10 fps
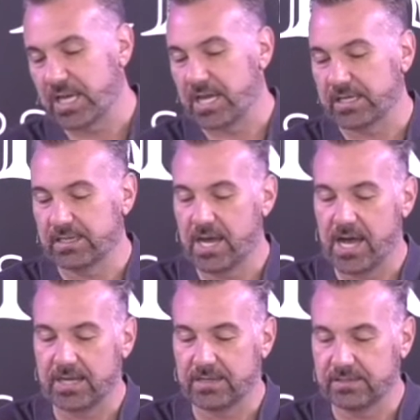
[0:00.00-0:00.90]

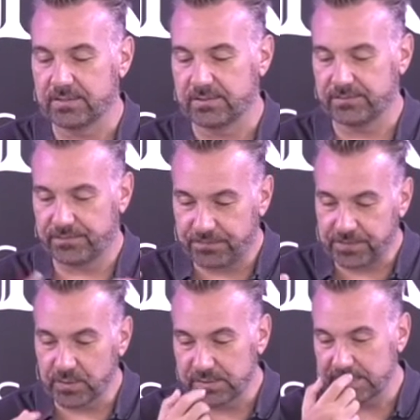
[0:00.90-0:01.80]
God
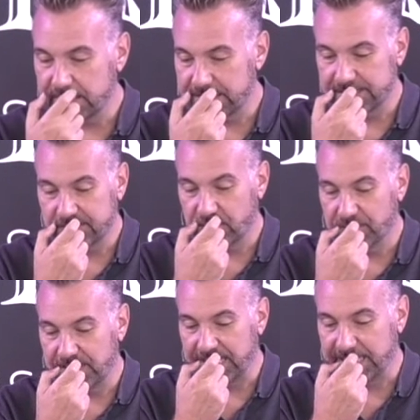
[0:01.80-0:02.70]
fills it, is
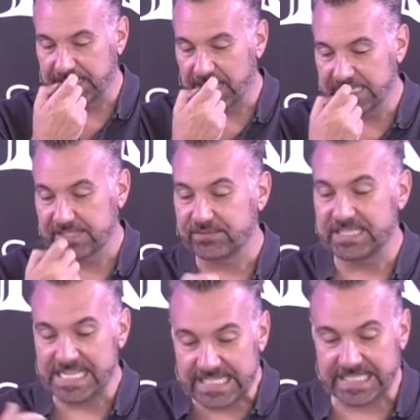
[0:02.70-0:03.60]
told in lots of
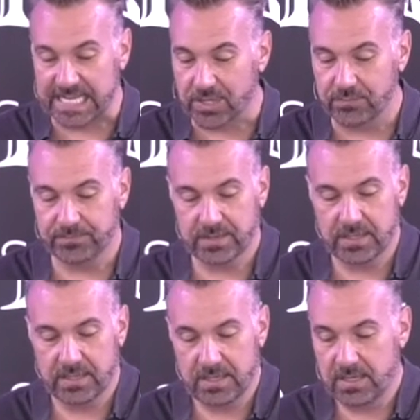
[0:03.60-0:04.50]
detail,
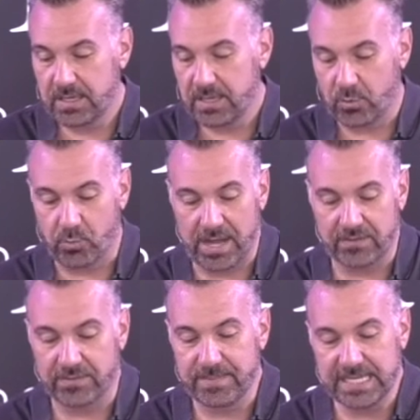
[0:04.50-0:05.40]
while
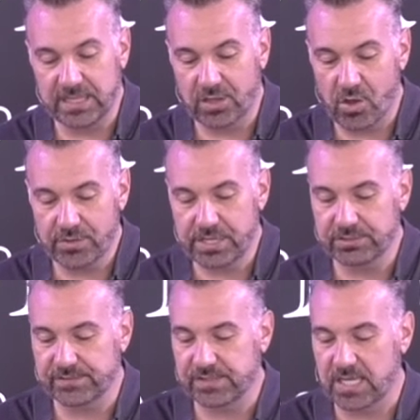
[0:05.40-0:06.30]
the many long
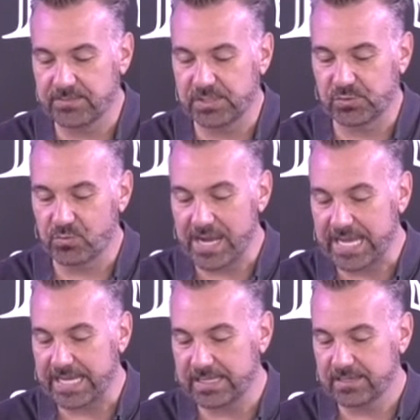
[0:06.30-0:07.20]
years of Solomon's
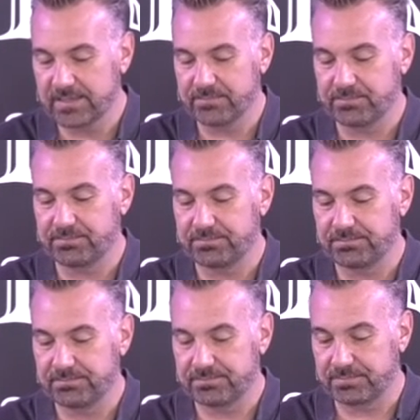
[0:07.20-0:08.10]
reign
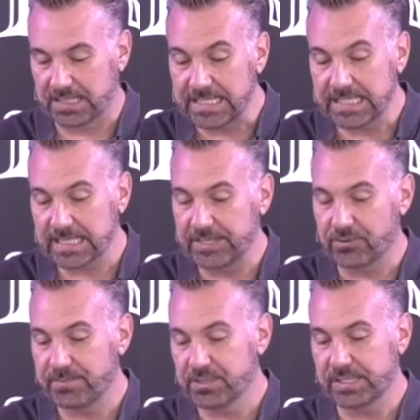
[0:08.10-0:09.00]
politically are
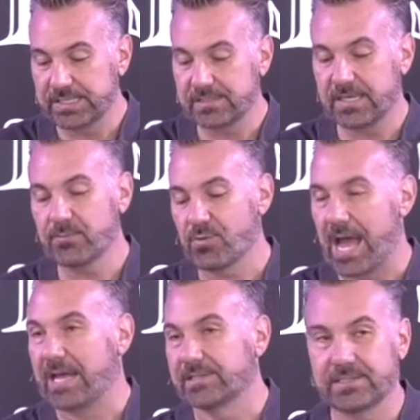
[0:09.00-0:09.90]
merely
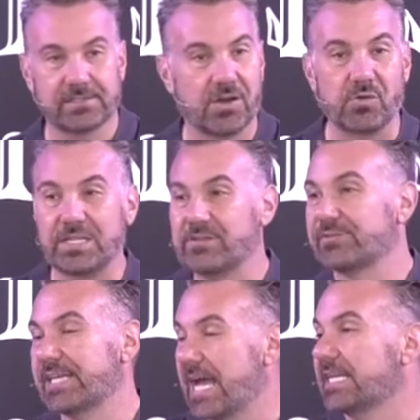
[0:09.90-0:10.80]
summarized on either
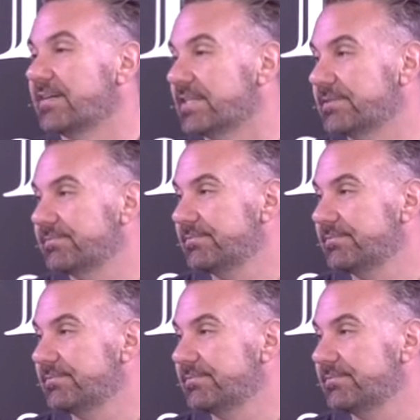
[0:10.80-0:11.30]
side of it.